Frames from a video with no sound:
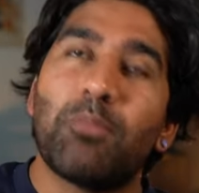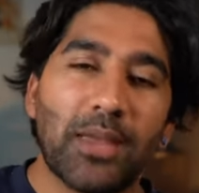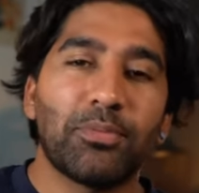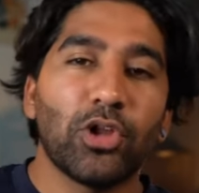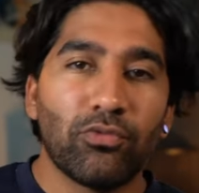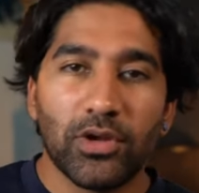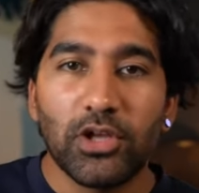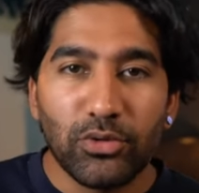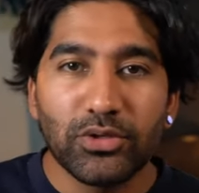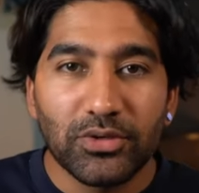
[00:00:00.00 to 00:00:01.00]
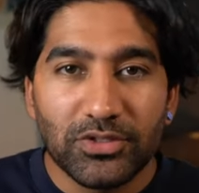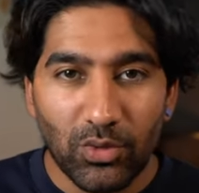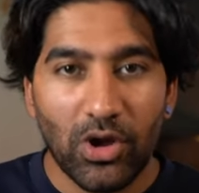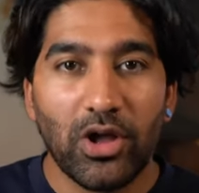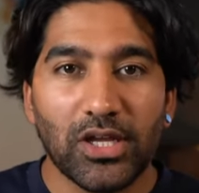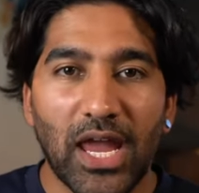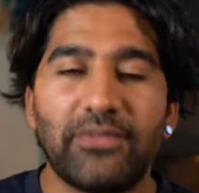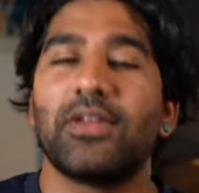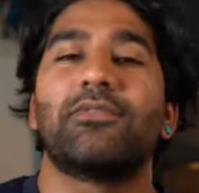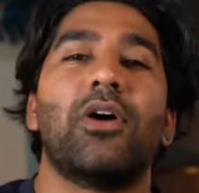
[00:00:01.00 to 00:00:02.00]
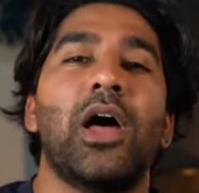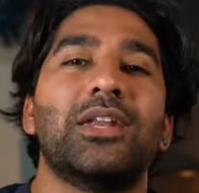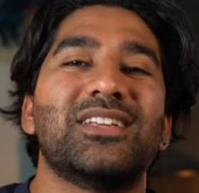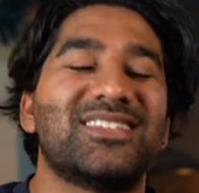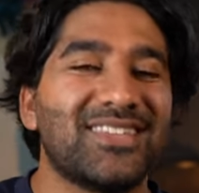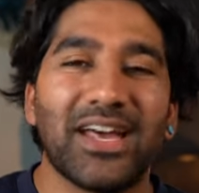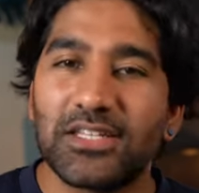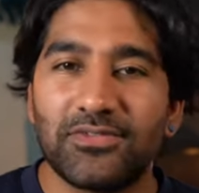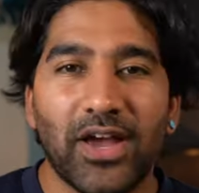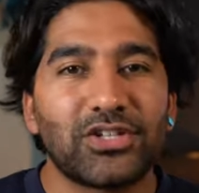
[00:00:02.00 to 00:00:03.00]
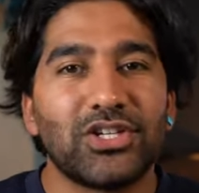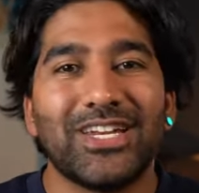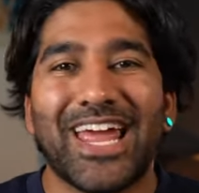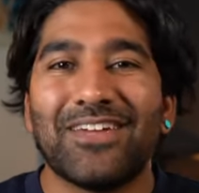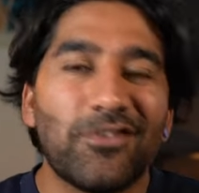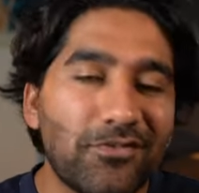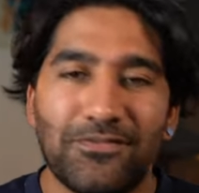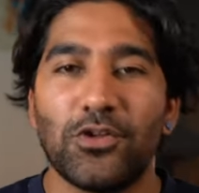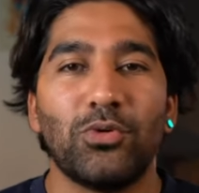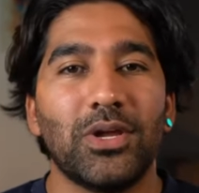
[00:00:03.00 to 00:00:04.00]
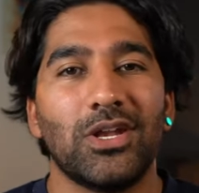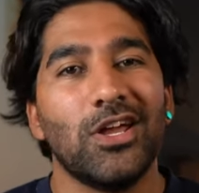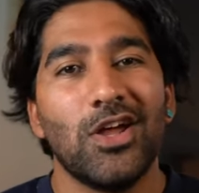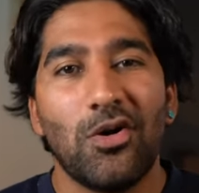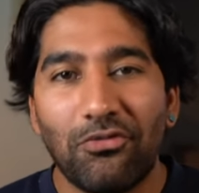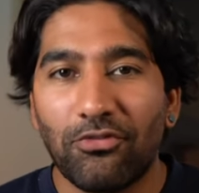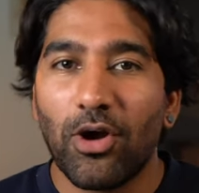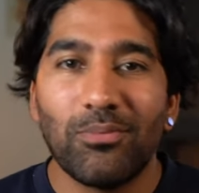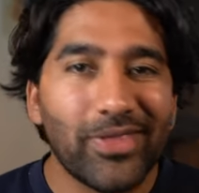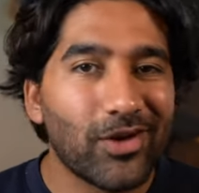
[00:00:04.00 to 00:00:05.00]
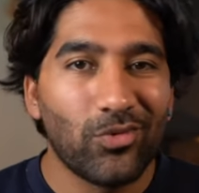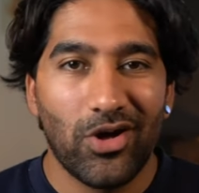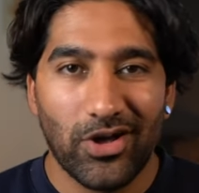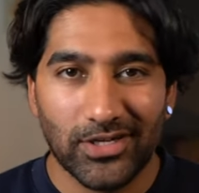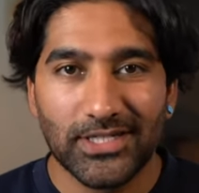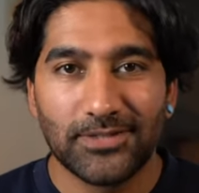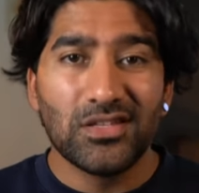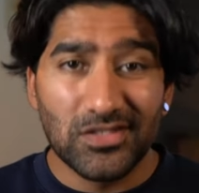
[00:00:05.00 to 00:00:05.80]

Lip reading: people are really only going to work if they find satisfaction and fulfillment from their work.